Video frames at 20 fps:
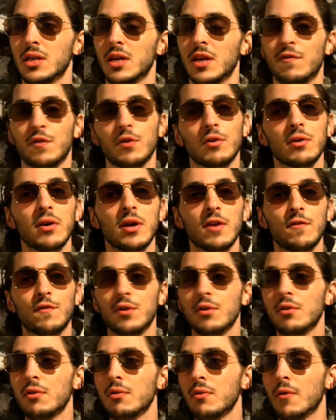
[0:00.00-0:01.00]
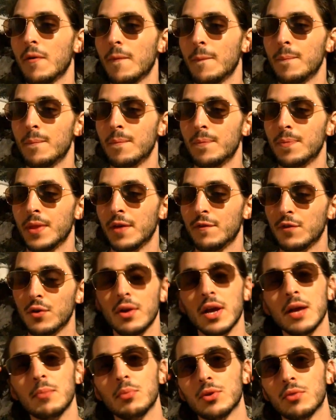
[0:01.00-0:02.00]
if you're if you're if you're
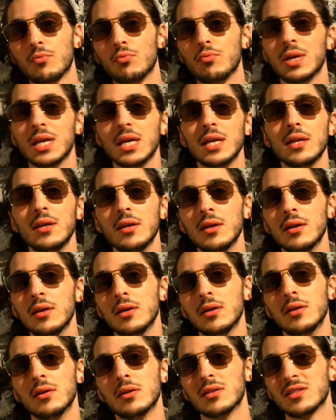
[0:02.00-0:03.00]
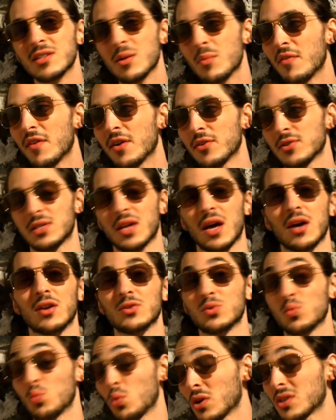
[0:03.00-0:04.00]
able to read some of
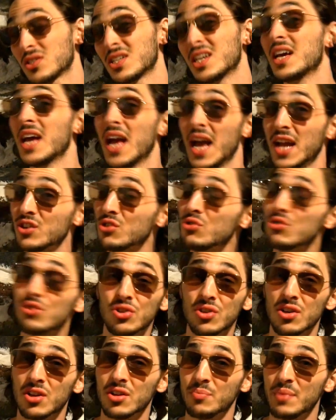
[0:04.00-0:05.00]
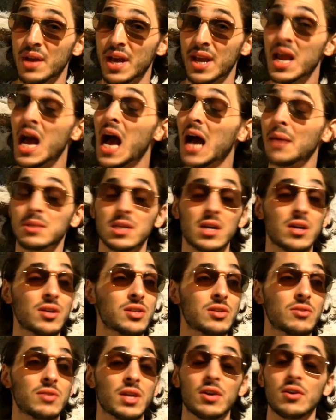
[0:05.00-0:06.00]
aristotle's works and you should man i'm telling
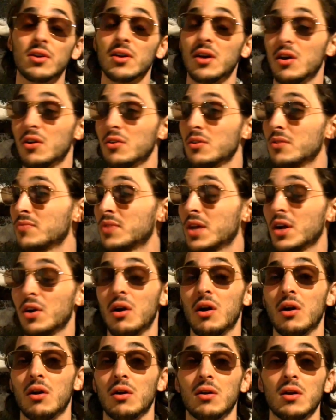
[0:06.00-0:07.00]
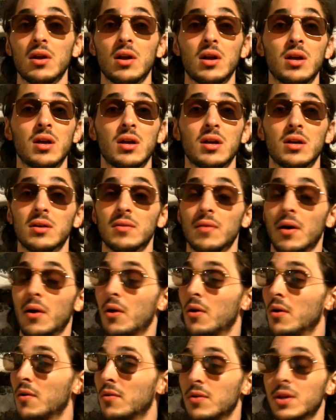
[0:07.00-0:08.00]
you there are there are
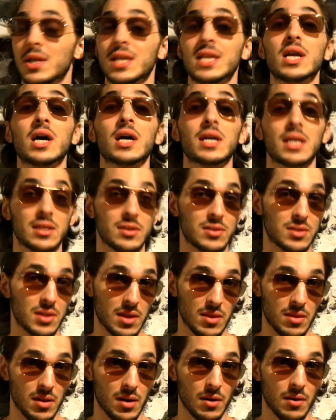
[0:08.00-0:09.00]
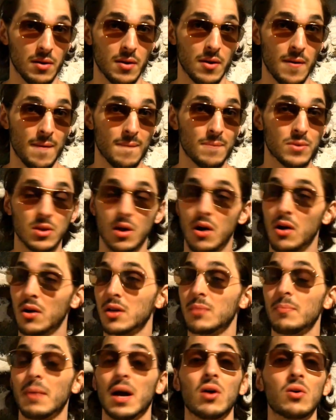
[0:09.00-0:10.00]
oh, nuggets in there
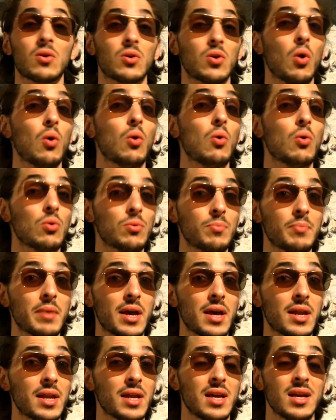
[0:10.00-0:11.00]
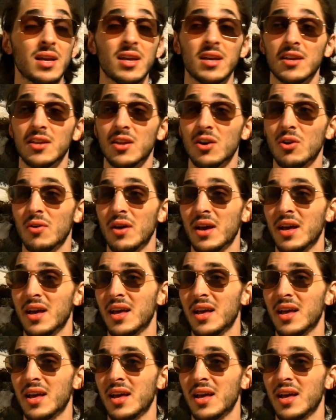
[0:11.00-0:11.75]
talking about gold man you know